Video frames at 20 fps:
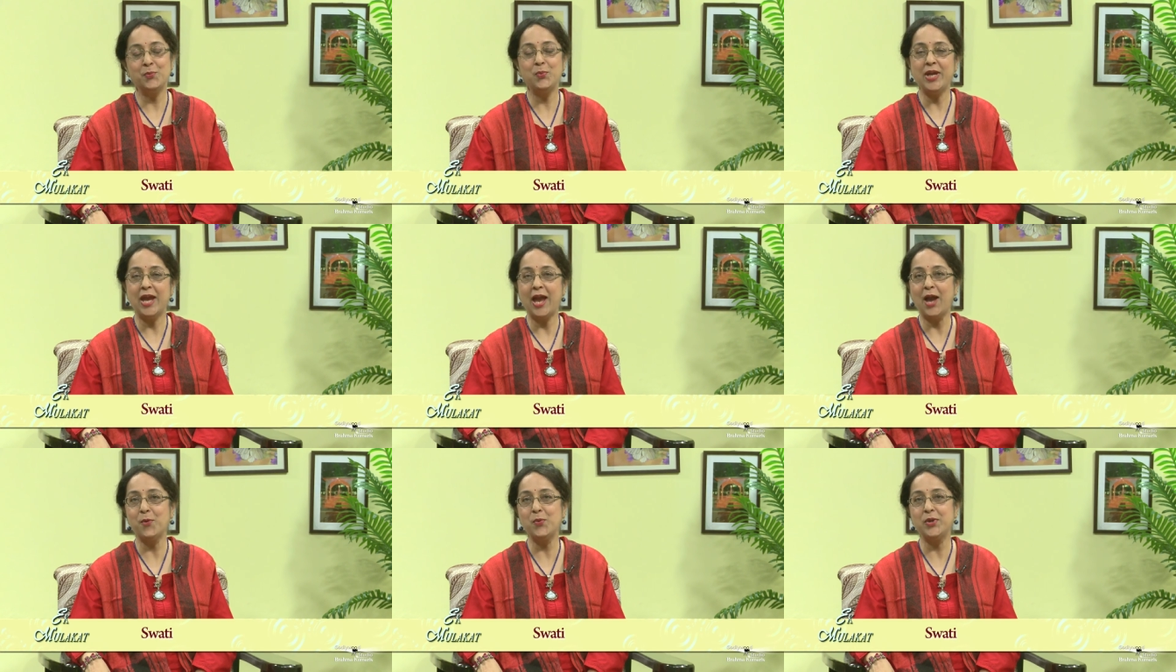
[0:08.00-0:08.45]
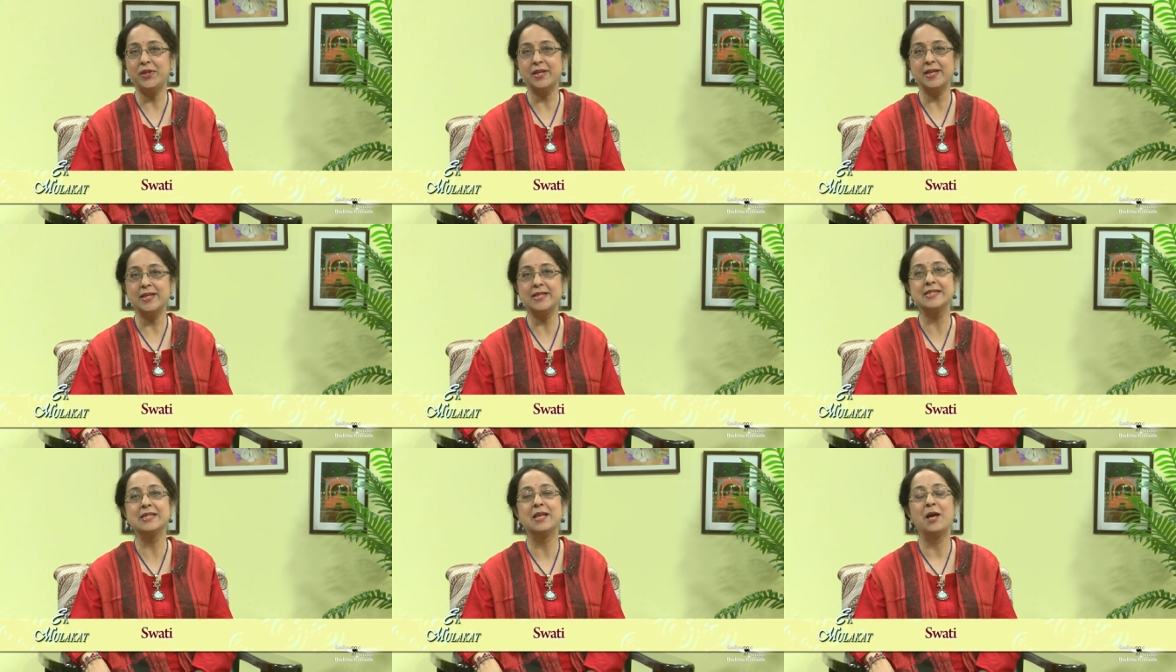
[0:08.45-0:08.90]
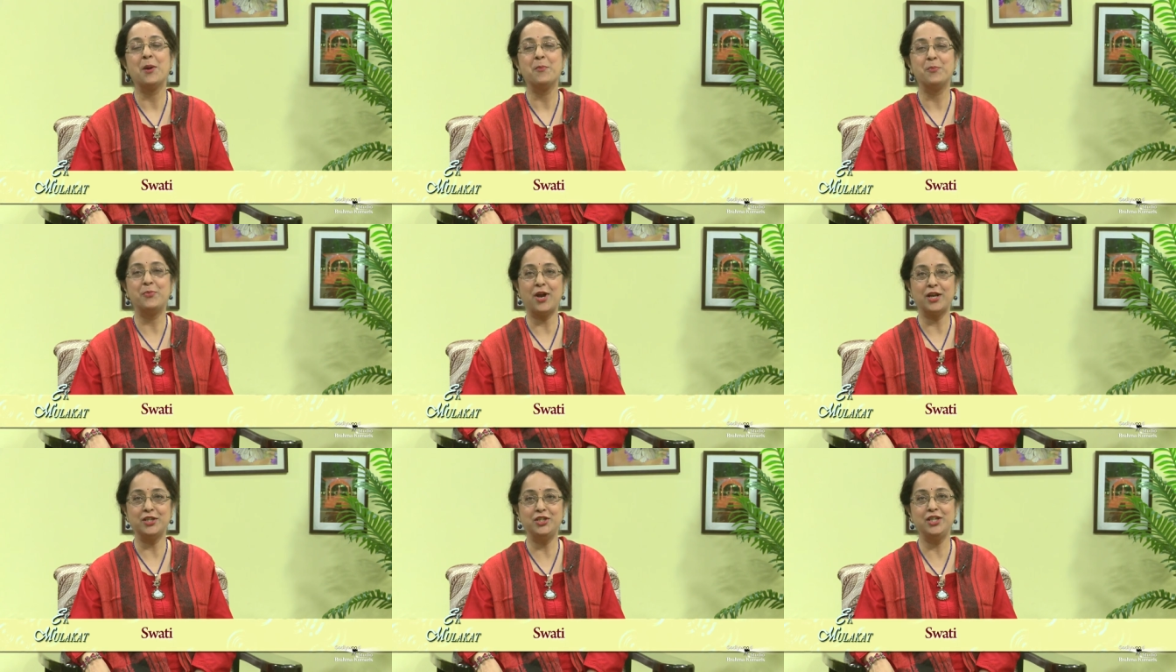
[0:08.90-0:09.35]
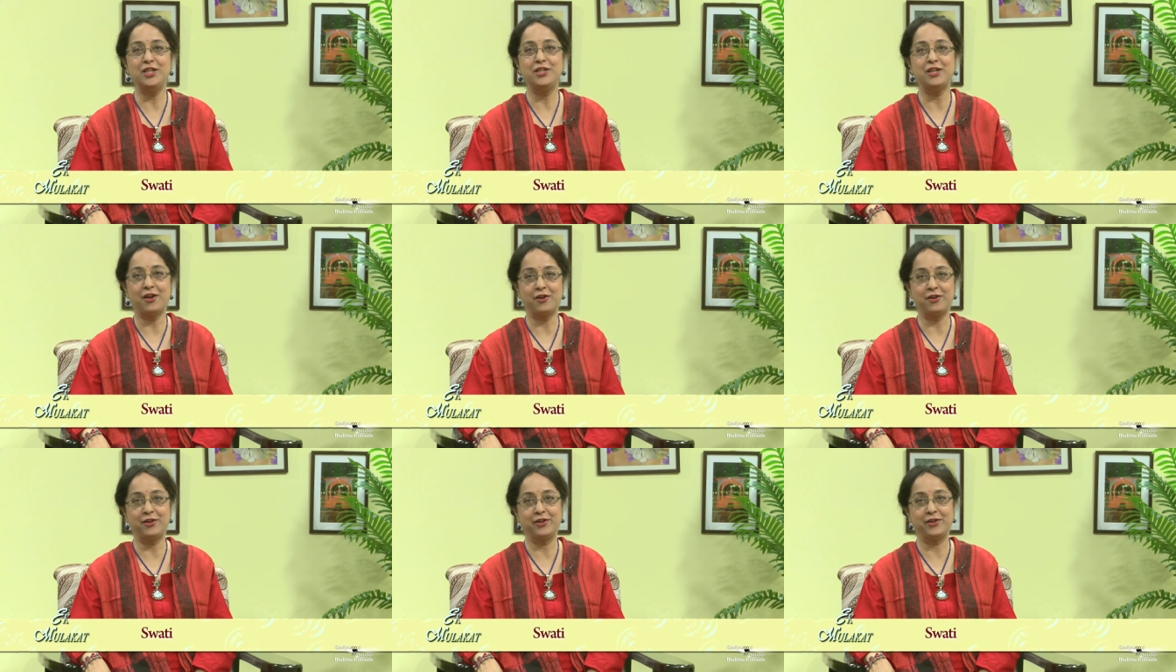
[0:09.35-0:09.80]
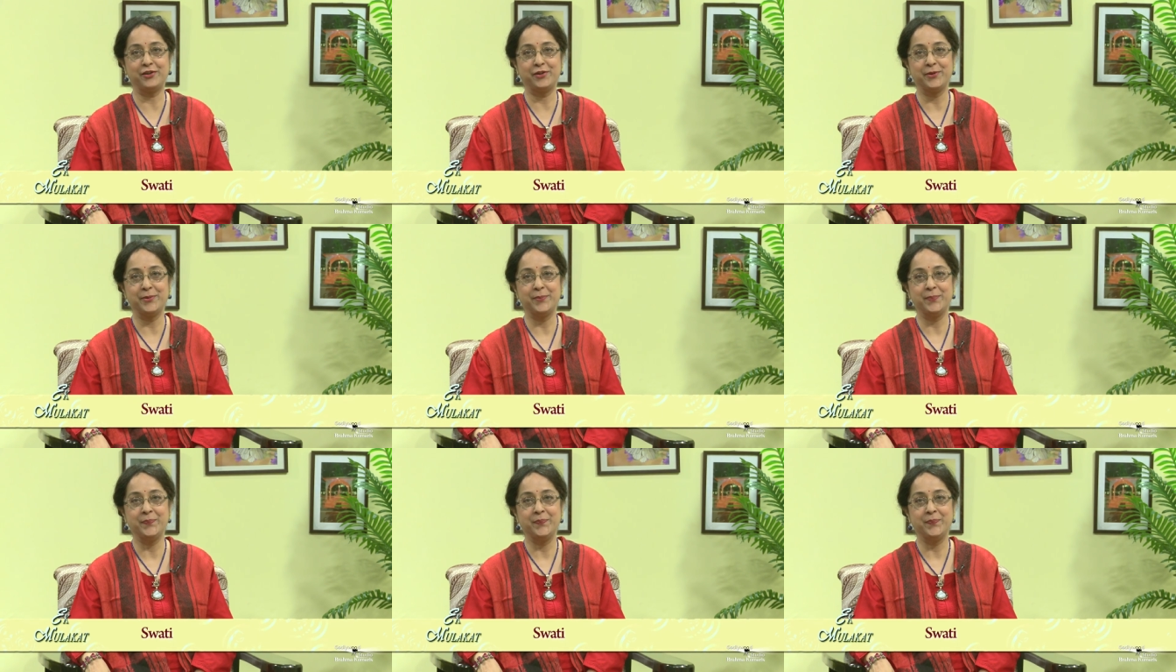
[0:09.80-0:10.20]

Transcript: We have with us Prachi Thakker.